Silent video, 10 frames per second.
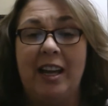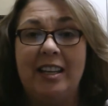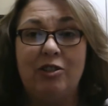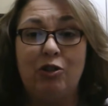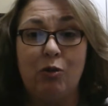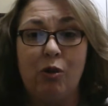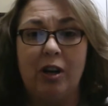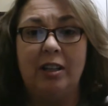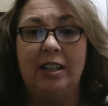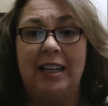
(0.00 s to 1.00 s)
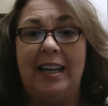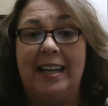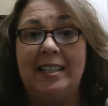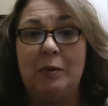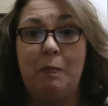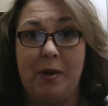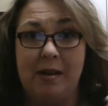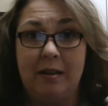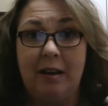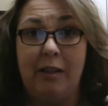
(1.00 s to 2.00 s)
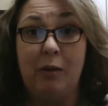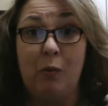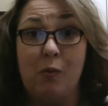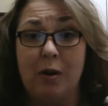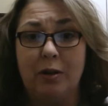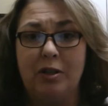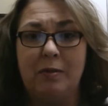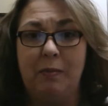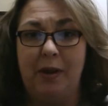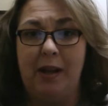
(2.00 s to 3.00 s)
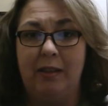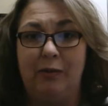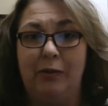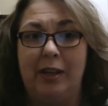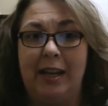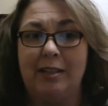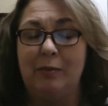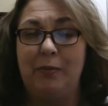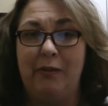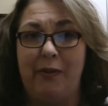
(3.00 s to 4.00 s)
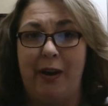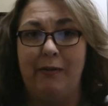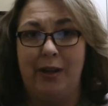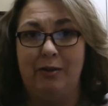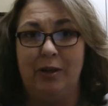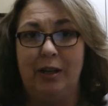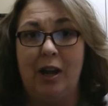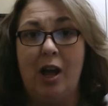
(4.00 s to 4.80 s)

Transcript: historically, it's been the worst month for the S&P 500,